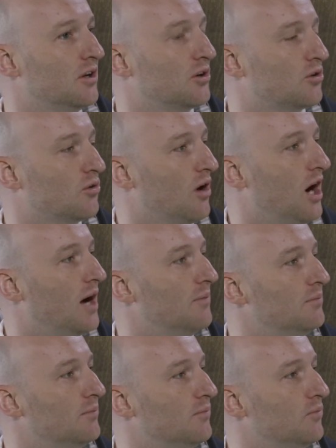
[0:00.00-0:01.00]

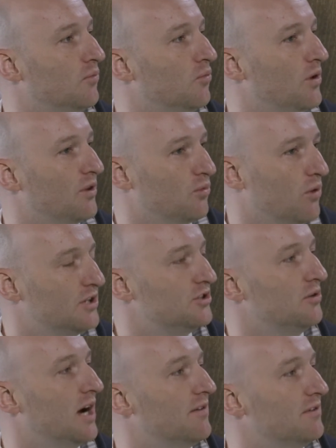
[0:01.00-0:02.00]
crop with what
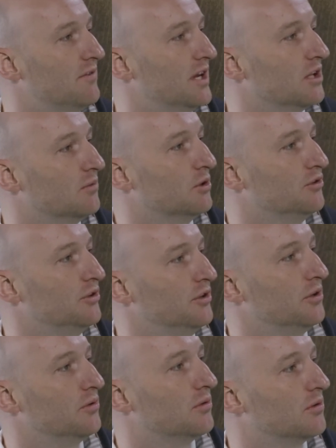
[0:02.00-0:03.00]
you have available to you.